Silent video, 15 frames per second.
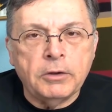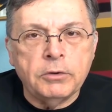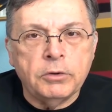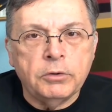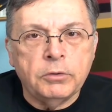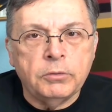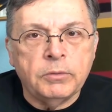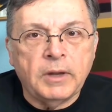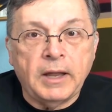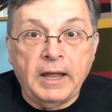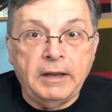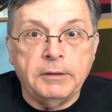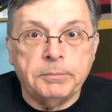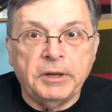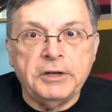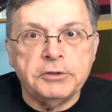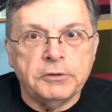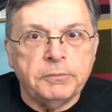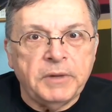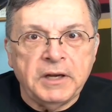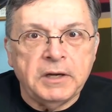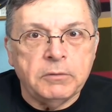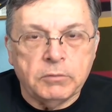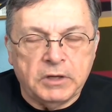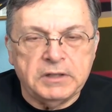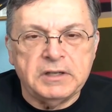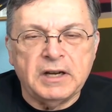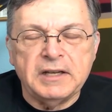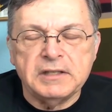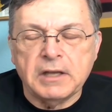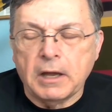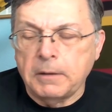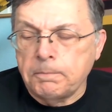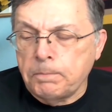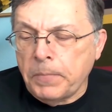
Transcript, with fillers: who uh, I had the pleasure of meeting once. Nice guy,